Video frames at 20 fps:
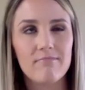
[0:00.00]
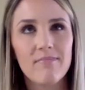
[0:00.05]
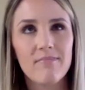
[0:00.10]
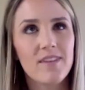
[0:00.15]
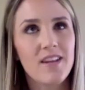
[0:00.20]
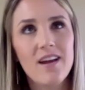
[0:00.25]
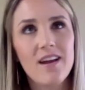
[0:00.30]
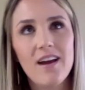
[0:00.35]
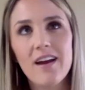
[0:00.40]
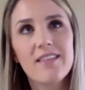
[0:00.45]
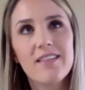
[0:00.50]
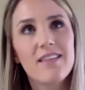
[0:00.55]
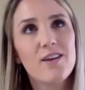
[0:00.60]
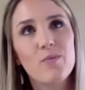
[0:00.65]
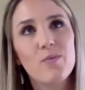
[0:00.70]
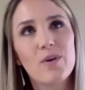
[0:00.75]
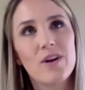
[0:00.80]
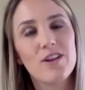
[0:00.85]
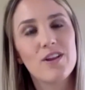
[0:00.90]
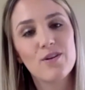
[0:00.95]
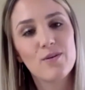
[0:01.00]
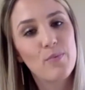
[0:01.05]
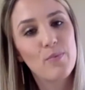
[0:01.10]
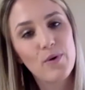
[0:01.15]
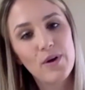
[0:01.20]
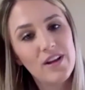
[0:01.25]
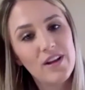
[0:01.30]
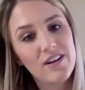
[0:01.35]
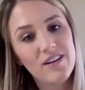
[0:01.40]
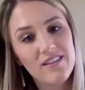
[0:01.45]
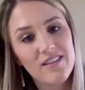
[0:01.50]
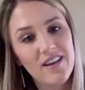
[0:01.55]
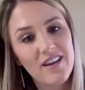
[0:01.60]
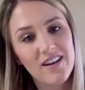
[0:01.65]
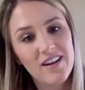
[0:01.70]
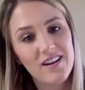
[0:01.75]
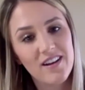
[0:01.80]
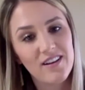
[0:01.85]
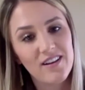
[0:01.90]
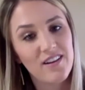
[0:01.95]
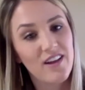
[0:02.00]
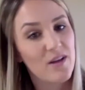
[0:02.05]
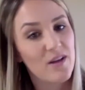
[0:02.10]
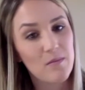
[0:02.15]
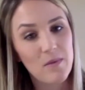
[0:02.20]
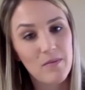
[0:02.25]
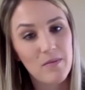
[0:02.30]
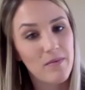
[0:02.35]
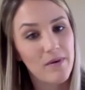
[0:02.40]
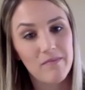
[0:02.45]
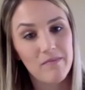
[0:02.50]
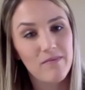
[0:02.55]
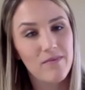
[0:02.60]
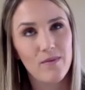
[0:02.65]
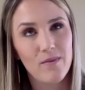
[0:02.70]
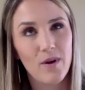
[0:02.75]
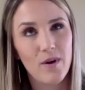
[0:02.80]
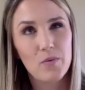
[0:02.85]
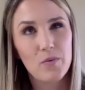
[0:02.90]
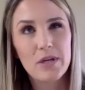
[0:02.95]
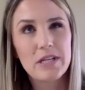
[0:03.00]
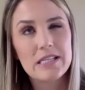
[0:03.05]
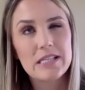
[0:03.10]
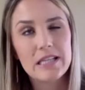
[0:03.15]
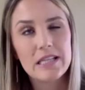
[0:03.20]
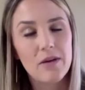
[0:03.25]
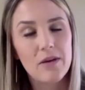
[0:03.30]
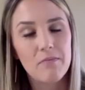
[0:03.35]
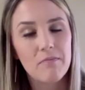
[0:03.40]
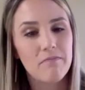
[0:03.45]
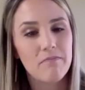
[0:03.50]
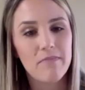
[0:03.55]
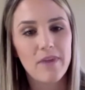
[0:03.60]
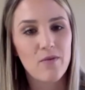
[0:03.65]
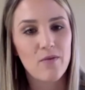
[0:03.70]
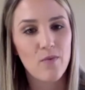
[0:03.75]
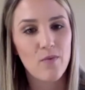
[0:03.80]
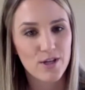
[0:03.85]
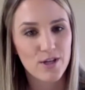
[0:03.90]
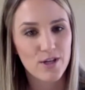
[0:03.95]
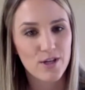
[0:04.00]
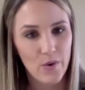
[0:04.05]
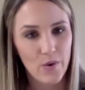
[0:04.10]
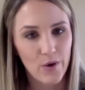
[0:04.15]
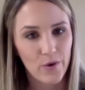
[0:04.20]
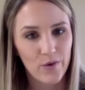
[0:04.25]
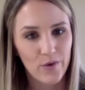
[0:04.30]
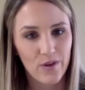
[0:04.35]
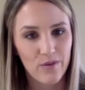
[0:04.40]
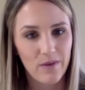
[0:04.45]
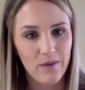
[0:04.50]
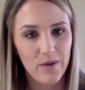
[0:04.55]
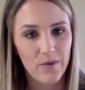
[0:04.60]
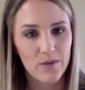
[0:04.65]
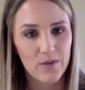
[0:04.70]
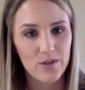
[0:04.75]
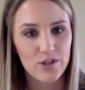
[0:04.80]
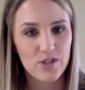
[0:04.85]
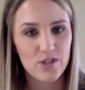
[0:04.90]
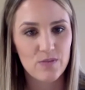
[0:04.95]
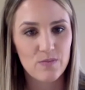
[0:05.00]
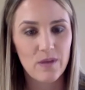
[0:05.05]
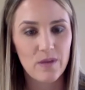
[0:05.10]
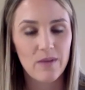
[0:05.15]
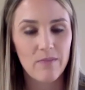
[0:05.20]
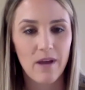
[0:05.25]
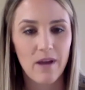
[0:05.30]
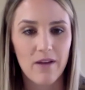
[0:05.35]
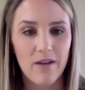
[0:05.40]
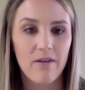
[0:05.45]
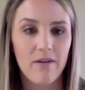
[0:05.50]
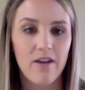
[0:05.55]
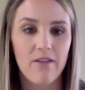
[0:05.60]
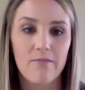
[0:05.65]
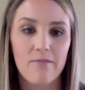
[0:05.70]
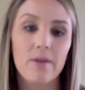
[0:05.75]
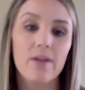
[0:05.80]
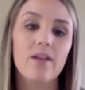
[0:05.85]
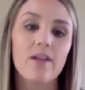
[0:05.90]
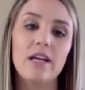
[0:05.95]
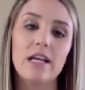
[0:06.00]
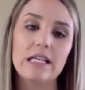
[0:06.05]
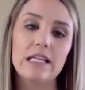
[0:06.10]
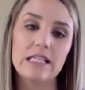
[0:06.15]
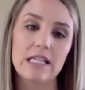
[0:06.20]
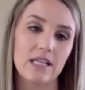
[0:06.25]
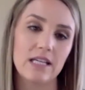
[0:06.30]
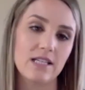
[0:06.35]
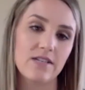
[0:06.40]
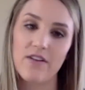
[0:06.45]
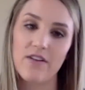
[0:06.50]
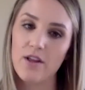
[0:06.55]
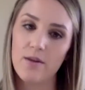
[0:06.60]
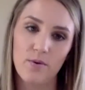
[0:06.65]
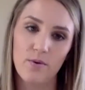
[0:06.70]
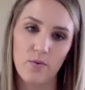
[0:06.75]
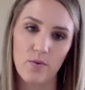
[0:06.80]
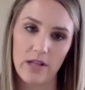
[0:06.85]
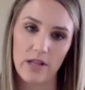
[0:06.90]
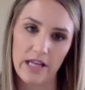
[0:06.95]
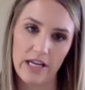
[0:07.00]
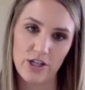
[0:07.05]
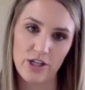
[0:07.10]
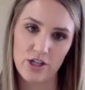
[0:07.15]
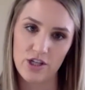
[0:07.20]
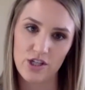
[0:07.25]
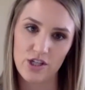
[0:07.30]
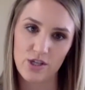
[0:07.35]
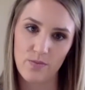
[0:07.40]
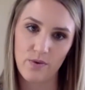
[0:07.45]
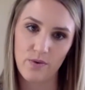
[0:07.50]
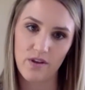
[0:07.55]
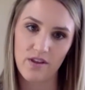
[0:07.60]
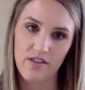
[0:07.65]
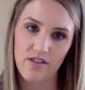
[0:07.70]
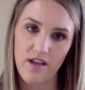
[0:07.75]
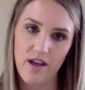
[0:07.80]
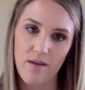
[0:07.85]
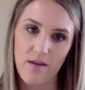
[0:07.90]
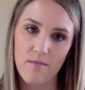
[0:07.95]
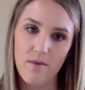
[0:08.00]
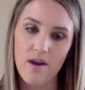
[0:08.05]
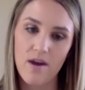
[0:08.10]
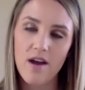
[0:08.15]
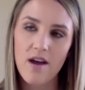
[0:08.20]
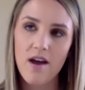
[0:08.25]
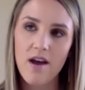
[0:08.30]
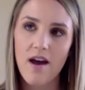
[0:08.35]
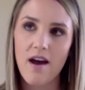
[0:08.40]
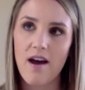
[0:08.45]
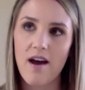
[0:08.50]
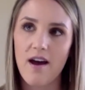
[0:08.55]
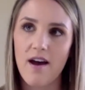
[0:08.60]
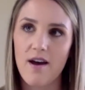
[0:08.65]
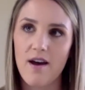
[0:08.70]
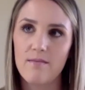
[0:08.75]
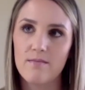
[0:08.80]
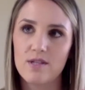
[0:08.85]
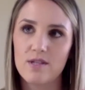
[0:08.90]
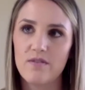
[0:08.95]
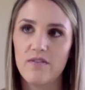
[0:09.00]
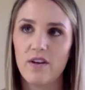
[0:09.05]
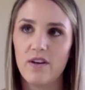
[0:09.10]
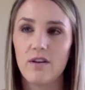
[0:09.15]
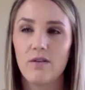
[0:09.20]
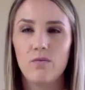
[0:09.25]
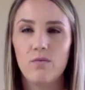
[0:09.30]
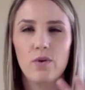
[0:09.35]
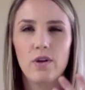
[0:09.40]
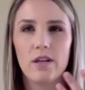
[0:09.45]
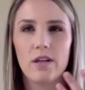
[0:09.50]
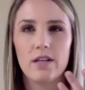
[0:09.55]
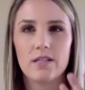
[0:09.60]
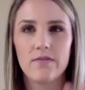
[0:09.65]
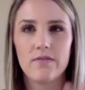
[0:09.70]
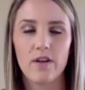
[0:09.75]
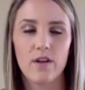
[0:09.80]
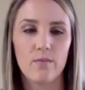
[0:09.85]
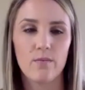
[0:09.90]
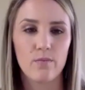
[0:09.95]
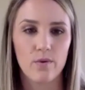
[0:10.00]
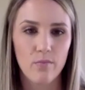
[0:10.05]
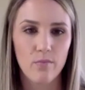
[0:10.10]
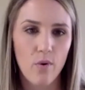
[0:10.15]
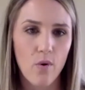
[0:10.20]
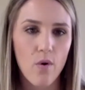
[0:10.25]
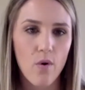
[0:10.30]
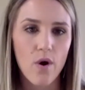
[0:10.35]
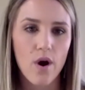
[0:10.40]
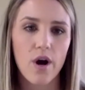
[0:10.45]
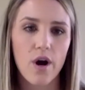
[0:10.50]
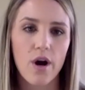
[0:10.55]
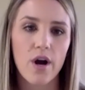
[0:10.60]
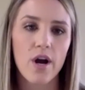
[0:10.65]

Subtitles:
I think one other point that a reason they may want to work with me would just be my ability to develop a relationship with them, really develop rapport,